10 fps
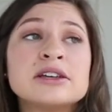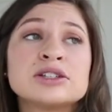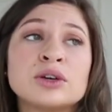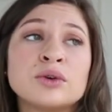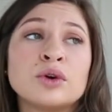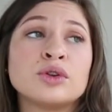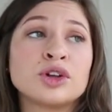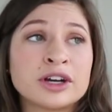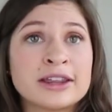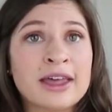So
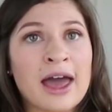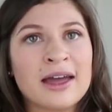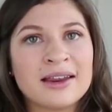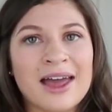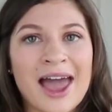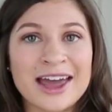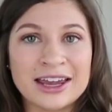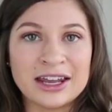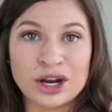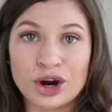learning that
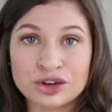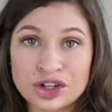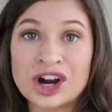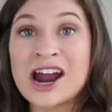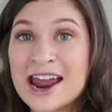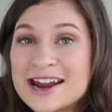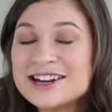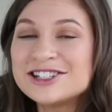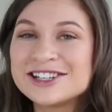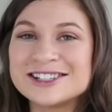at an earlier
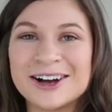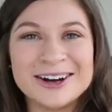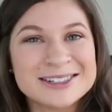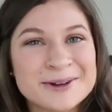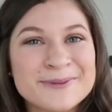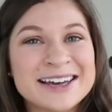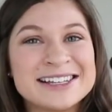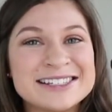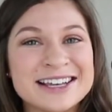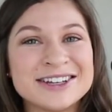age is awesome,
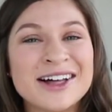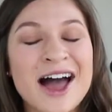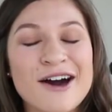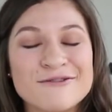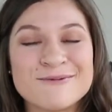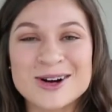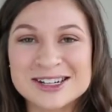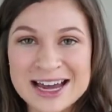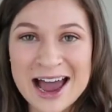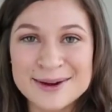because then you'll have more
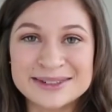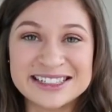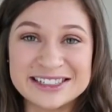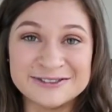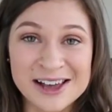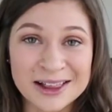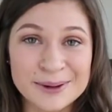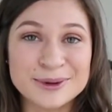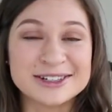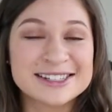time to
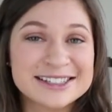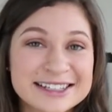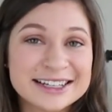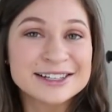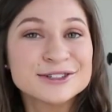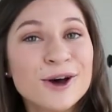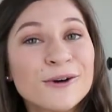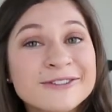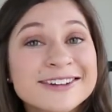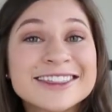develop your skills
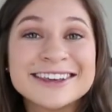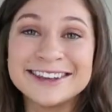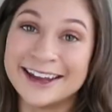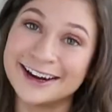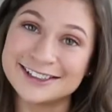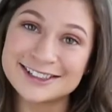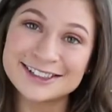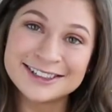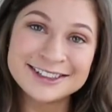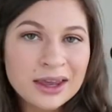over the years.